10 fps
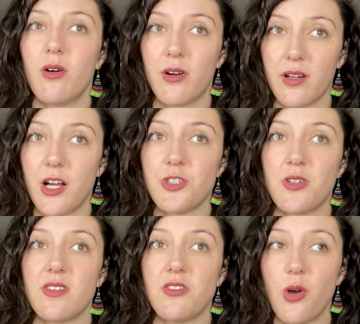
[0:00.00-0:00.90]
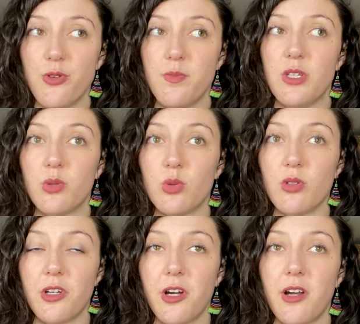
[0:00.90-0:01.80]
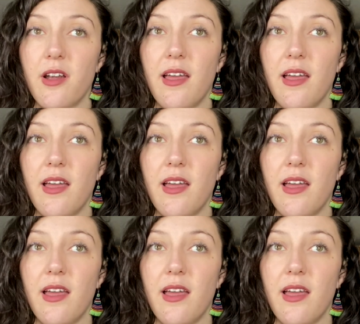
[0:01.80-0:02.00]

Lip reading: or a country that's known to be cooler,